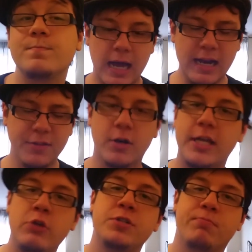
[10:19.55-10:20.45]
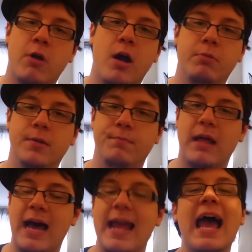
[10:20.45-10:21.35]
Another huge problem
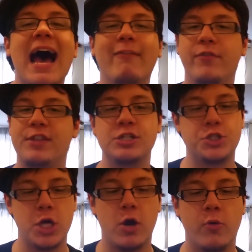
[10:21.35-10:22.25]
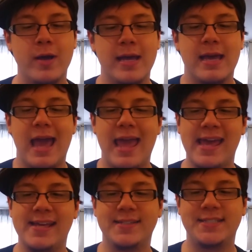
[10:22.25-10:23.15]
I have with this show
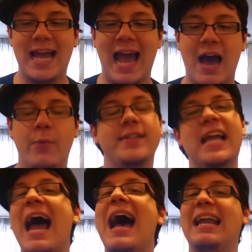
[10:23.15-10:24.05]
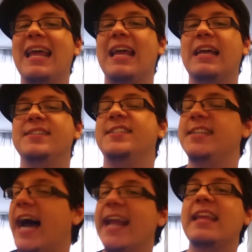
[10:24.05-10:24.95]
is how it's adding
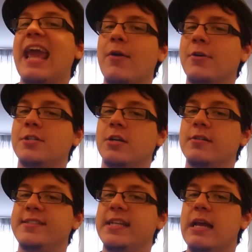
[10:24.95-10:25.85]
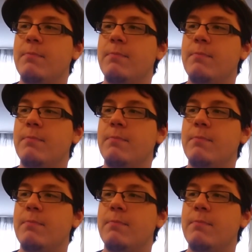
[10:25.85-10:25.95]
side characters,